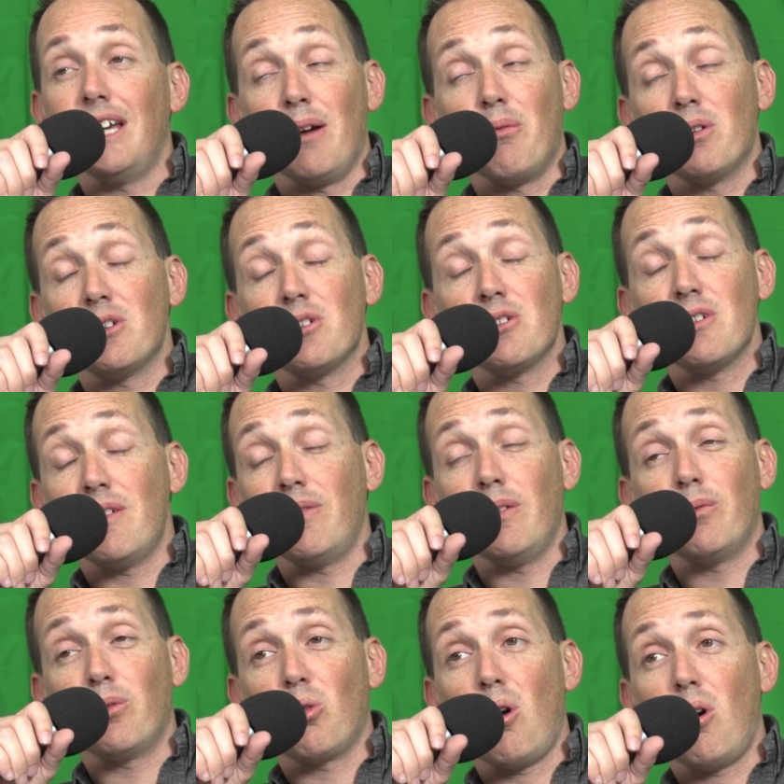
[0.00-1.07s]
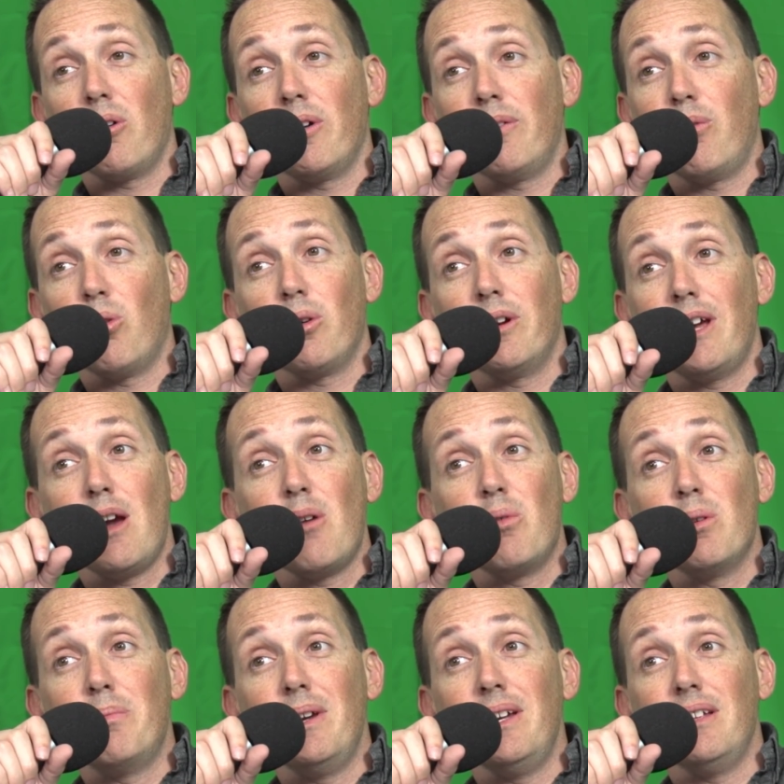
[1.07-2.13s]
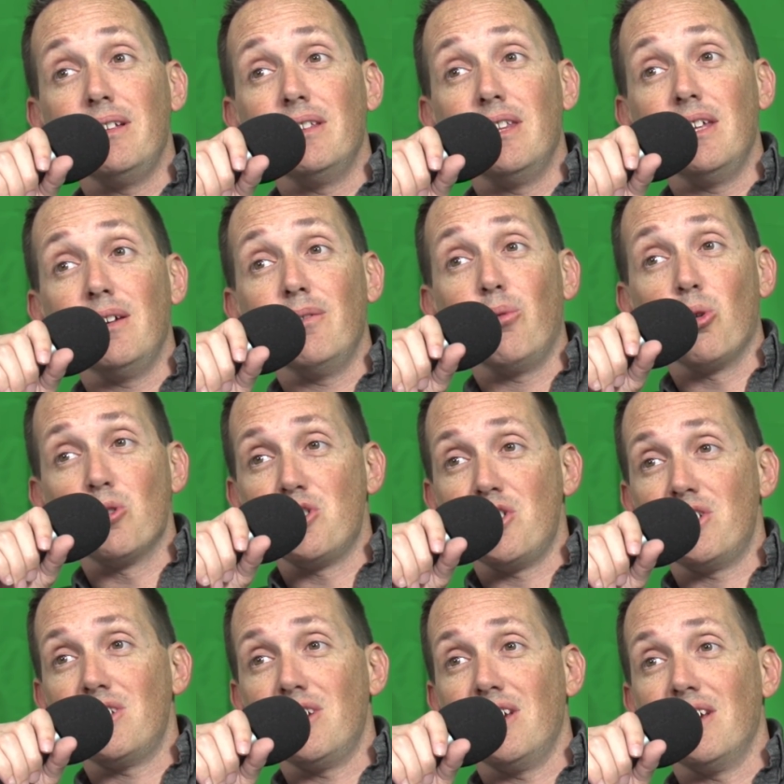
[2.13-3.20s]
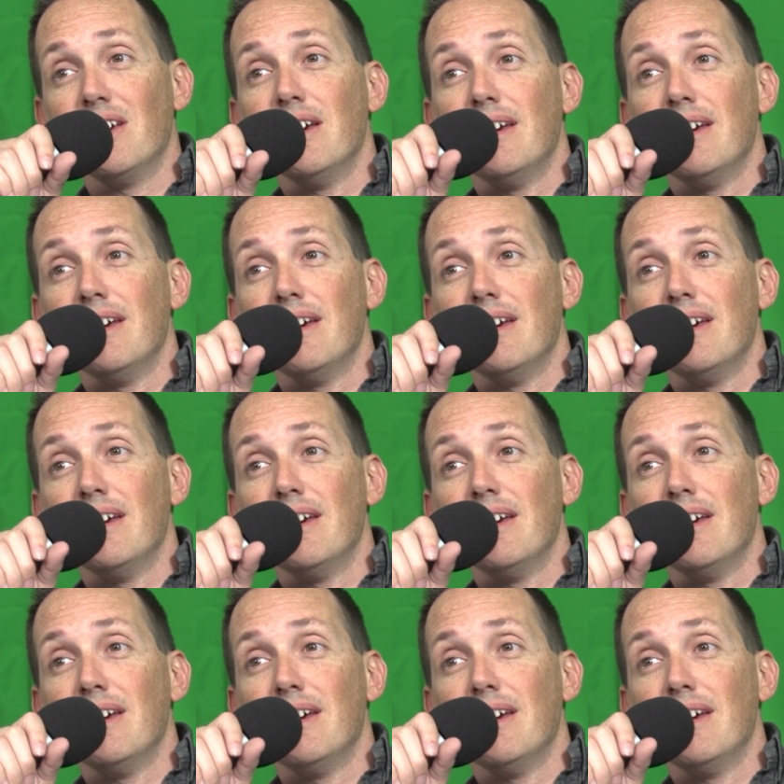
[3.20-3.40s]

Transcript: I wonder if a Ferrari 488 would beat the Ford GT.